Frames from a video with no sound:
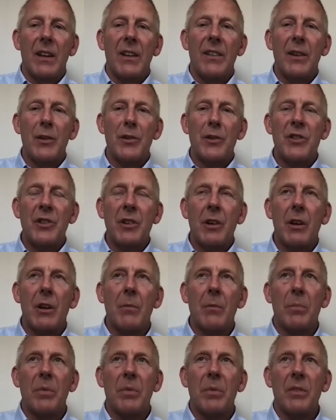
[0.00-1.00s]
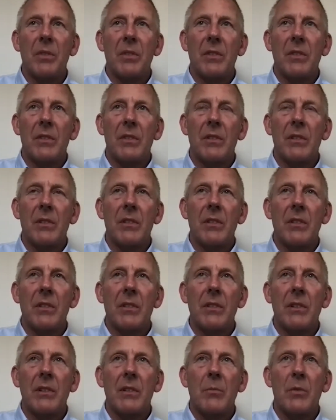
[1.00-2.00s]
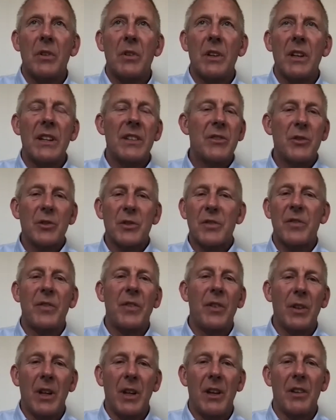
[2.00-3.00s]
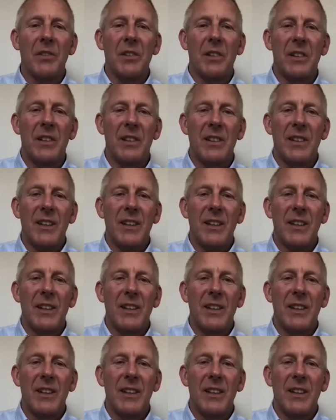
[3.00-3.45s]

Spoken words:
The job is just full on.